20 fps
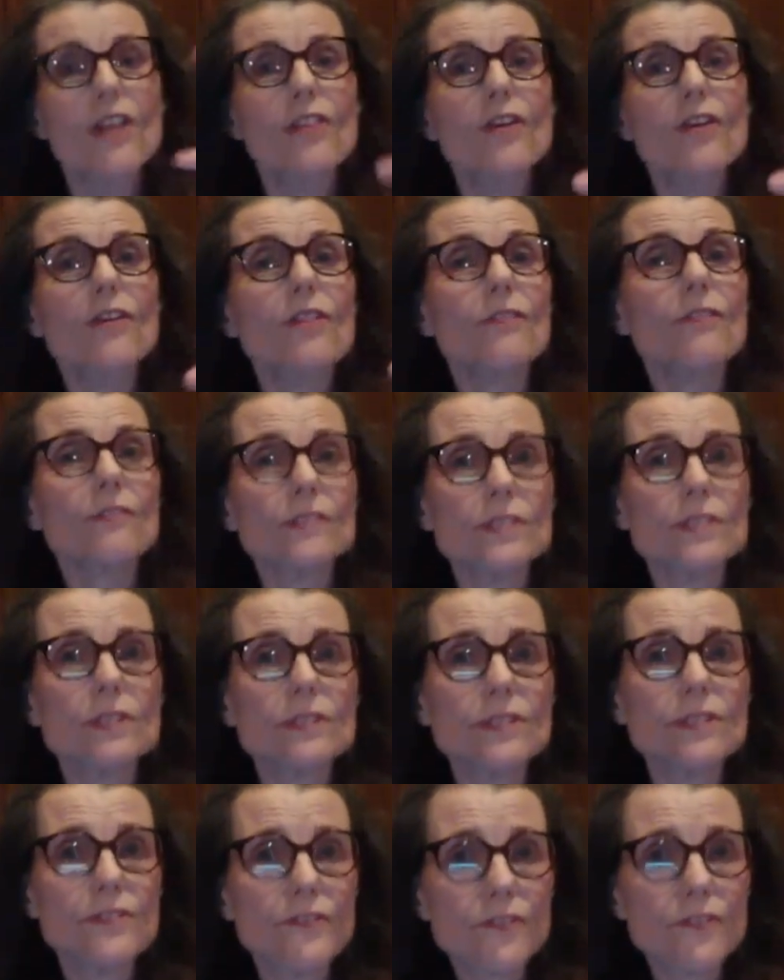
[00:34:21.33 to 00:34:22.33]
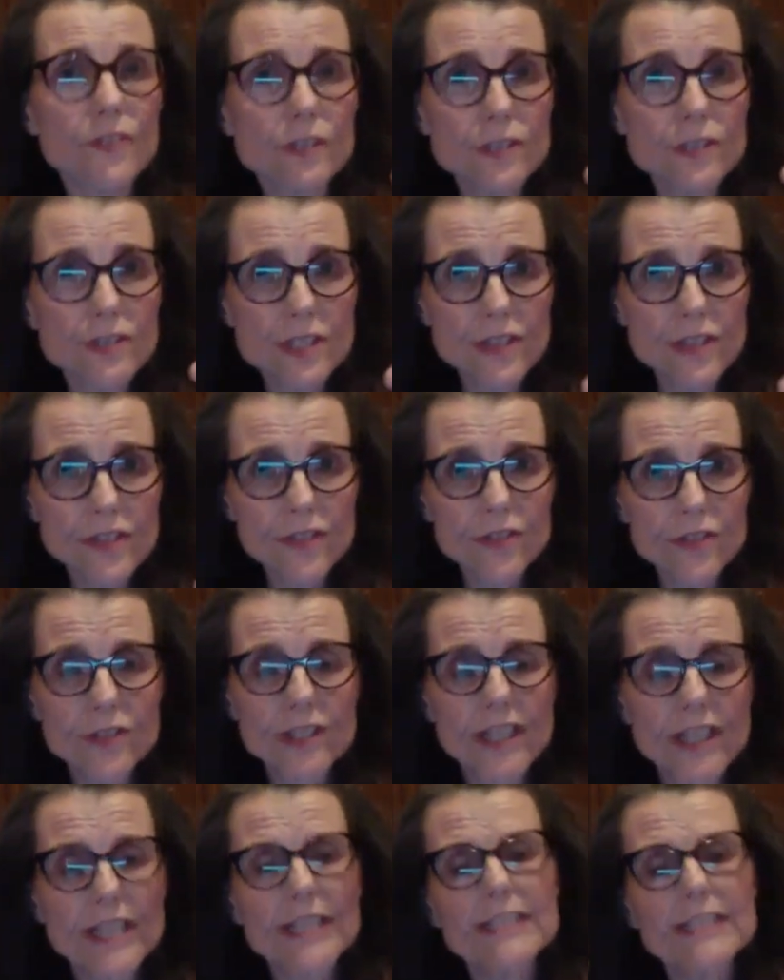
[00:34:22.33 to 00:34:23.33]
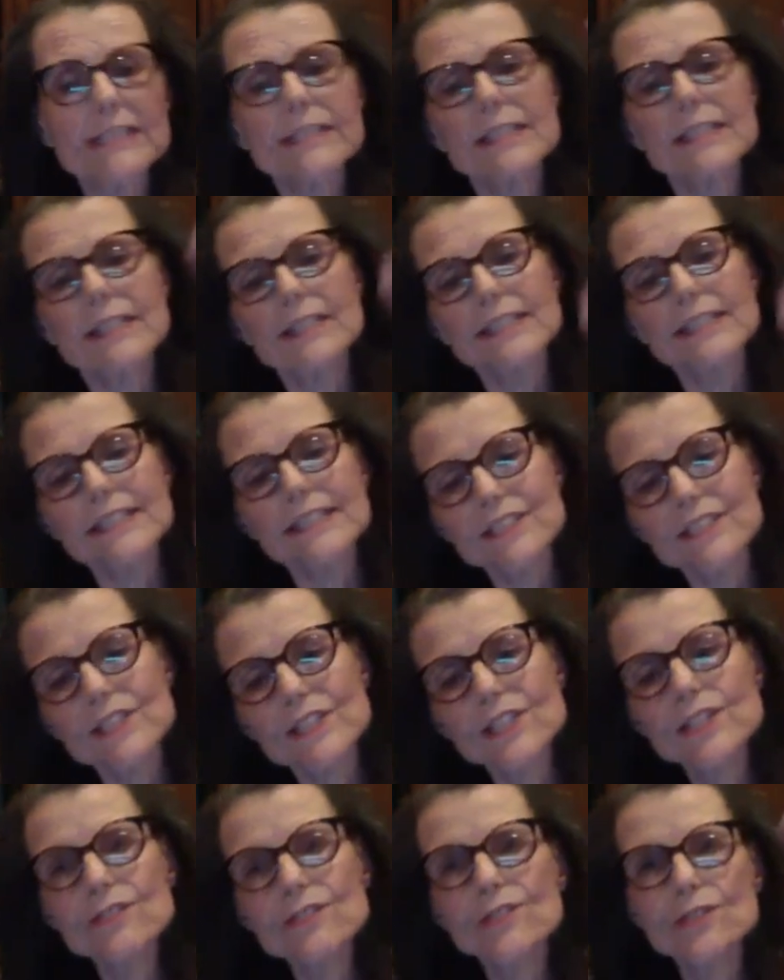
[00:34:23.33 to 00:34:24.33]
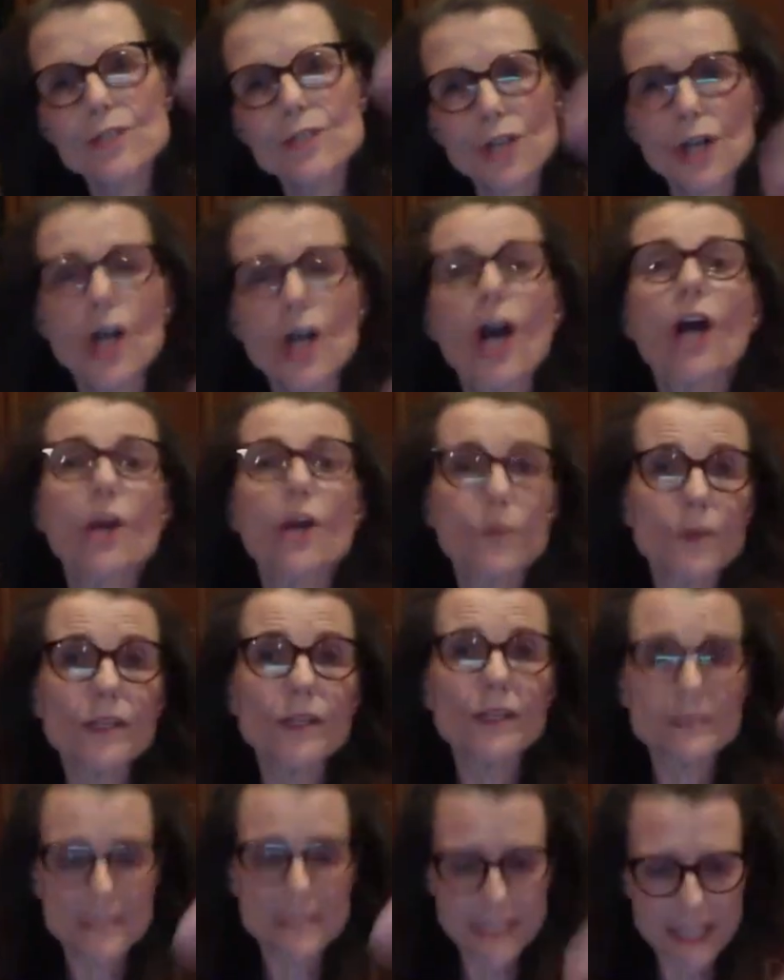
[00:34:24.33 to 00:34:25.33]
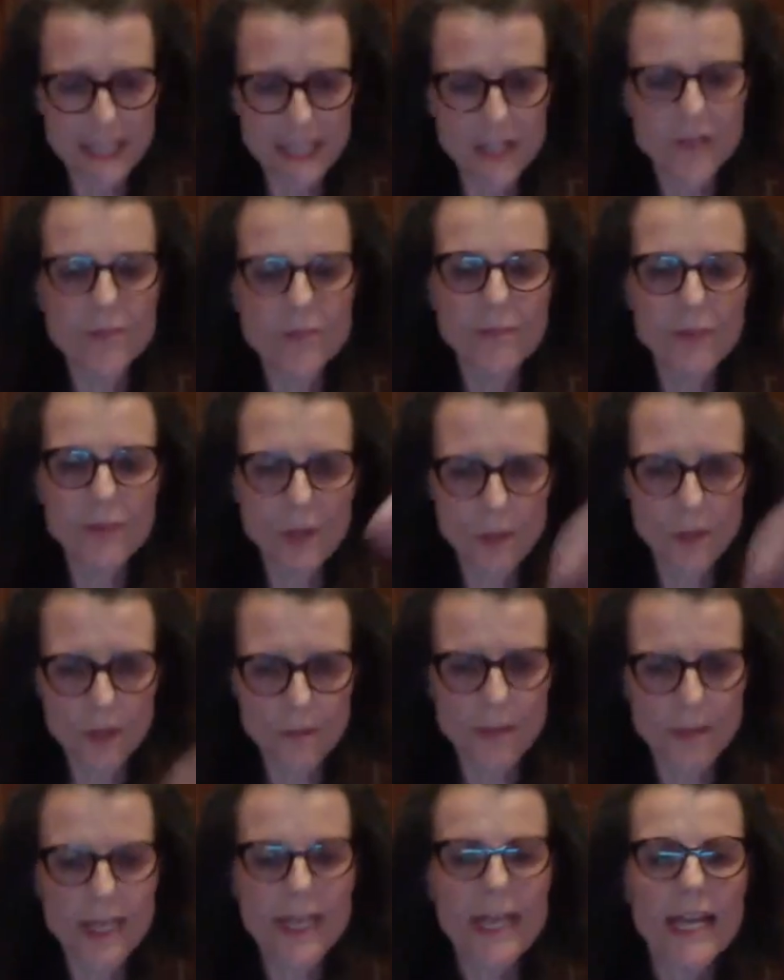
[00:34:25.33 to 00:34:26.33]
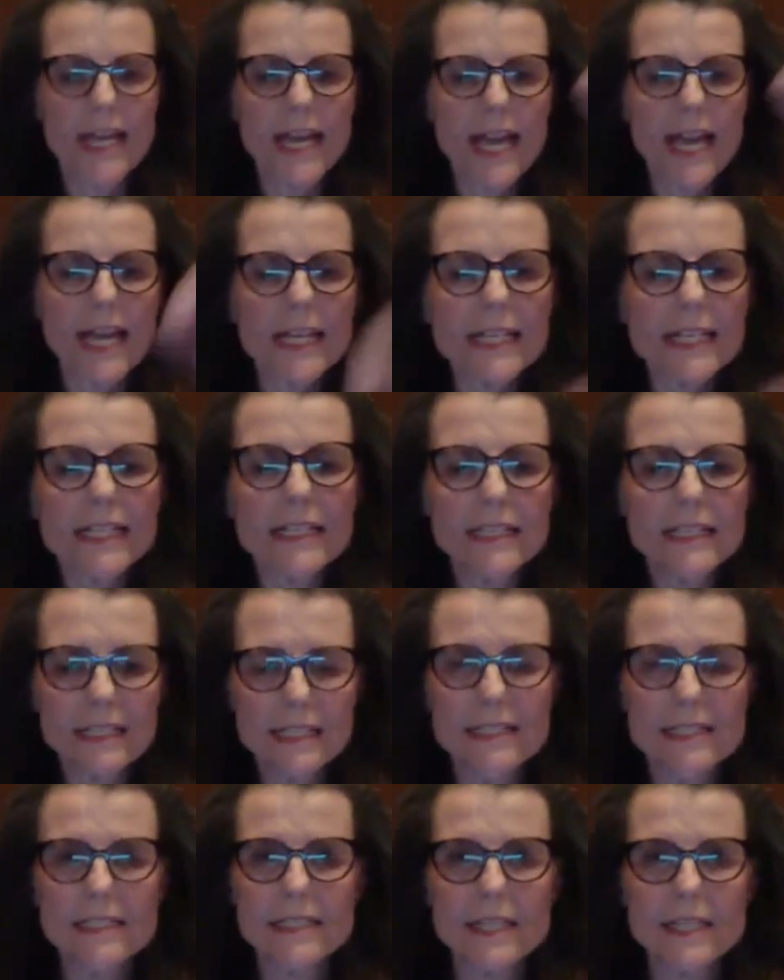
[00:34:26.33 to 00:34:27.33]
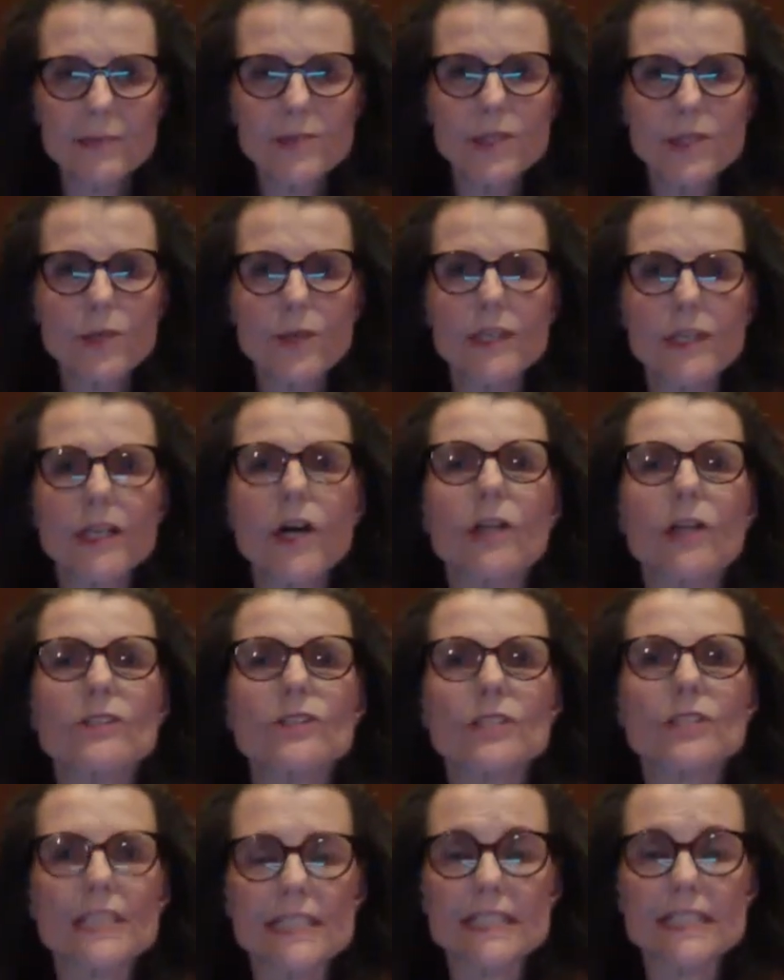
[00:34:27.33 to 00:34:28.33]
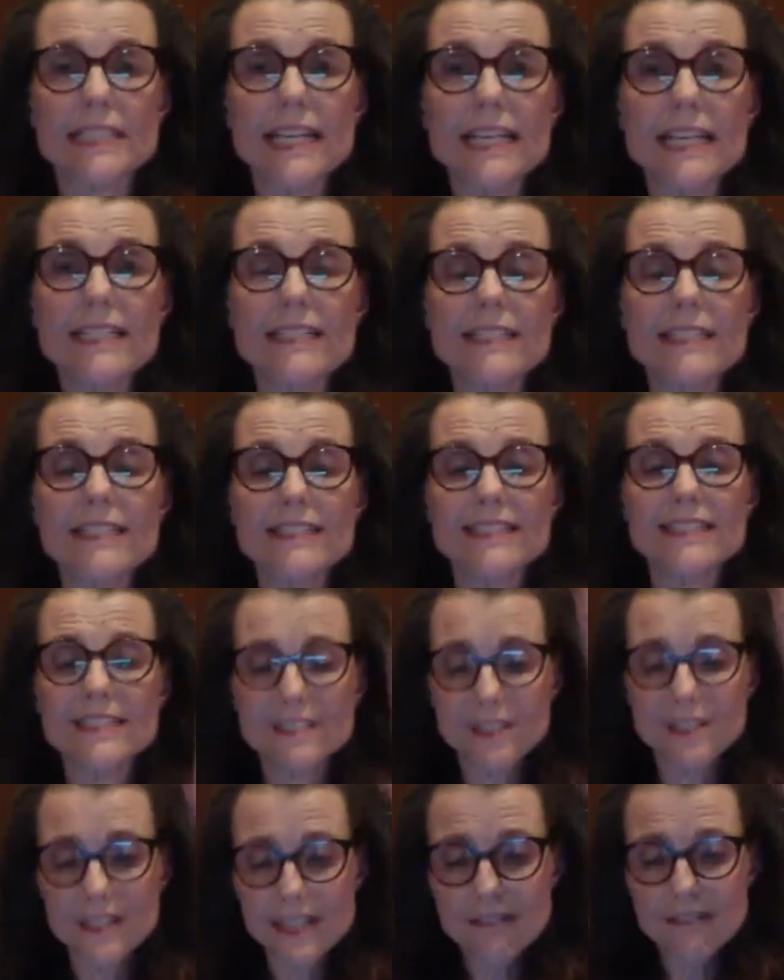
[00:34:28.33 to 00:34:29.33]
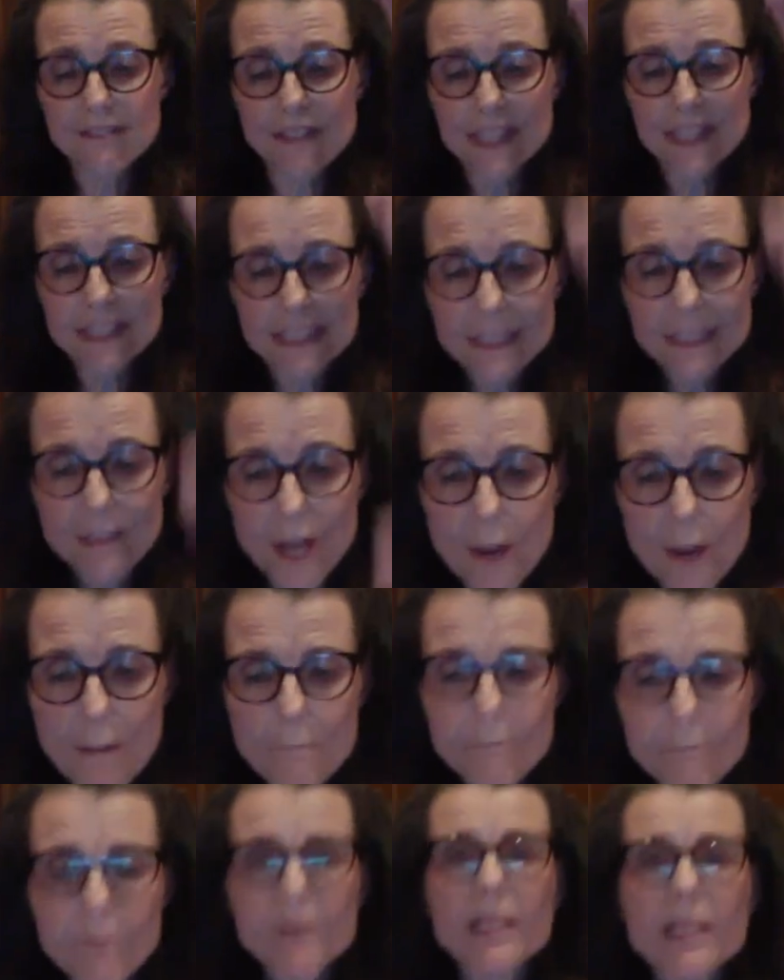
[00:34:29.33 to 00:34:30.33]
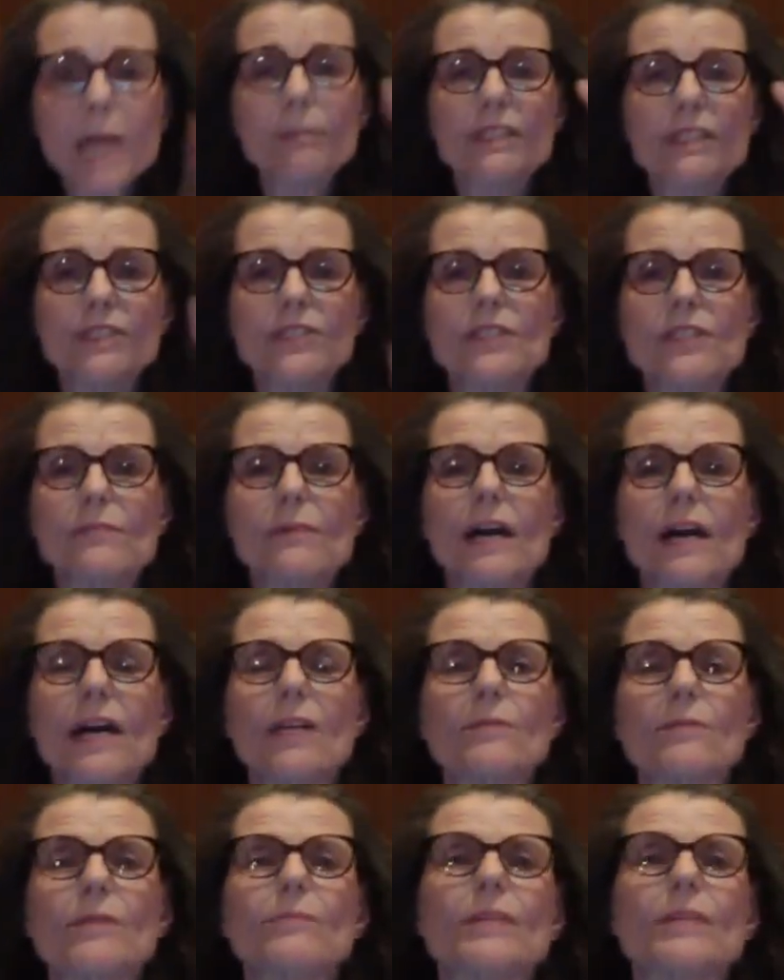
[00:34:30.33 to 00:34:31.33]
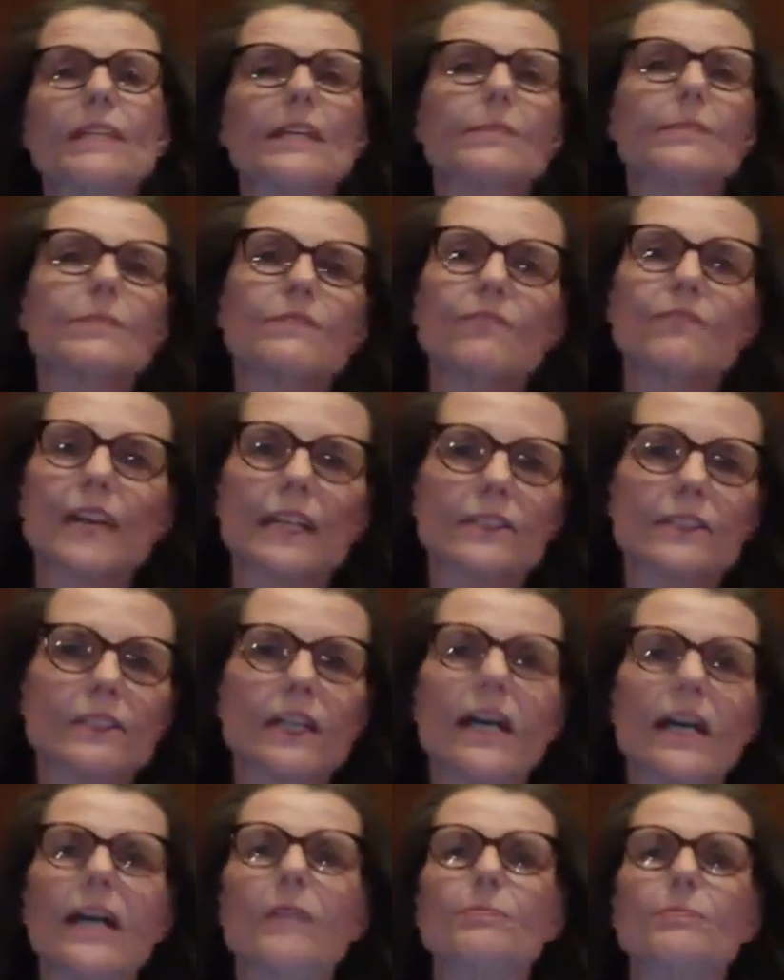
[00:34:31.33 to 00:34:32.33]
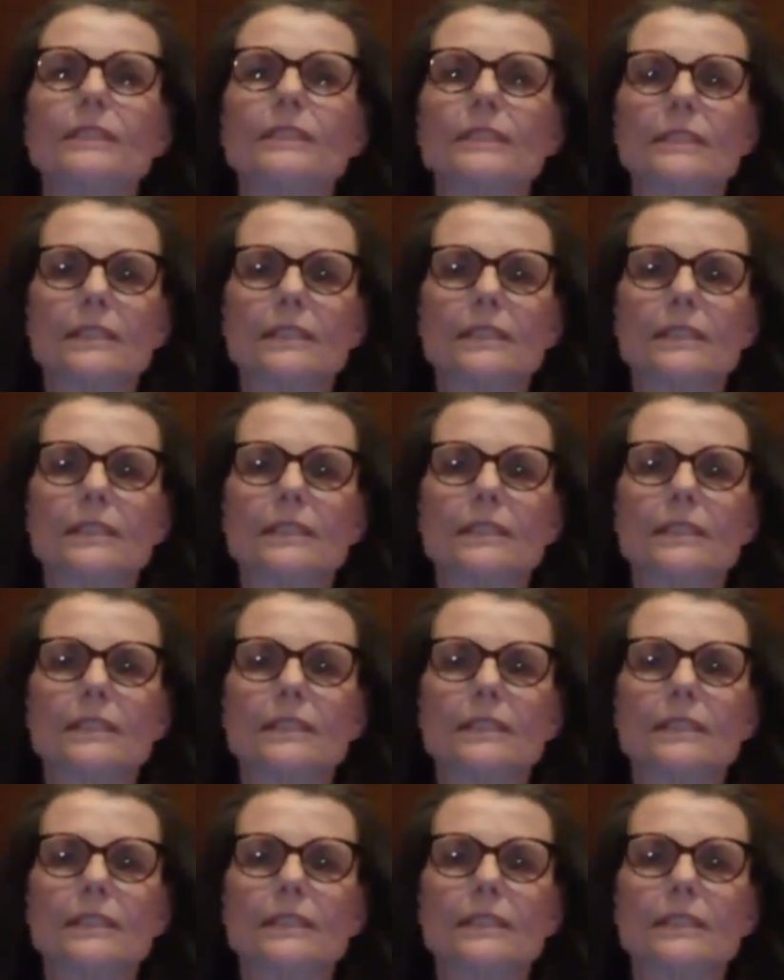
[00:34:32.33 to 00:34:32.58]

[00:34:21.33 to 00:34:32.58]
So, so those first and third lines continue to cartwheel down the poem, ending subsequent alternate stanzas until they finally plummet to the bottom and become the final couplet